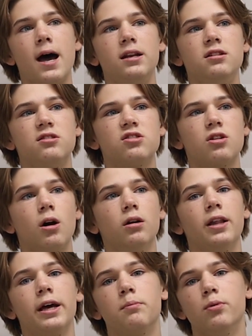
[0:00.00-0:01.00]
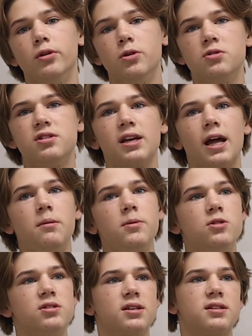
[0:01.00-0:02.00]
didn't start like producing any
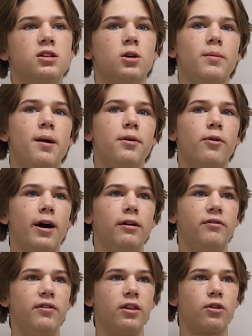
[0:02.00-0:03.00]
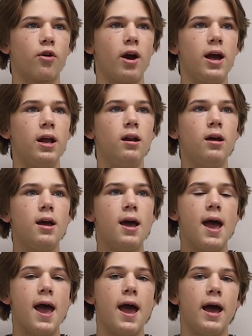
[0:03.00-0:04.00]
music till maybe around fifth grade.
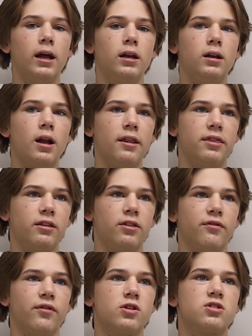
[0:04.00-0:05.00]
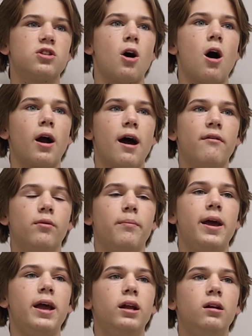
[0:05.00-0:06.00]
And I think the first song I ever
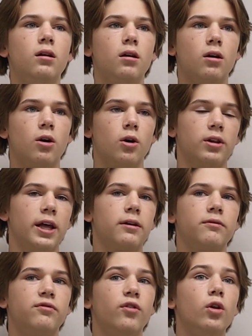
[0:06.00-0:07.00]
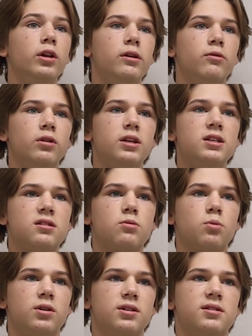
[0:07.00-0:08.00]
made or like fully
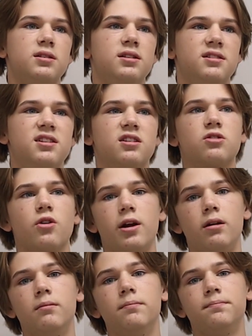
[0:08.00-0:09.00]
released was in sixth grade.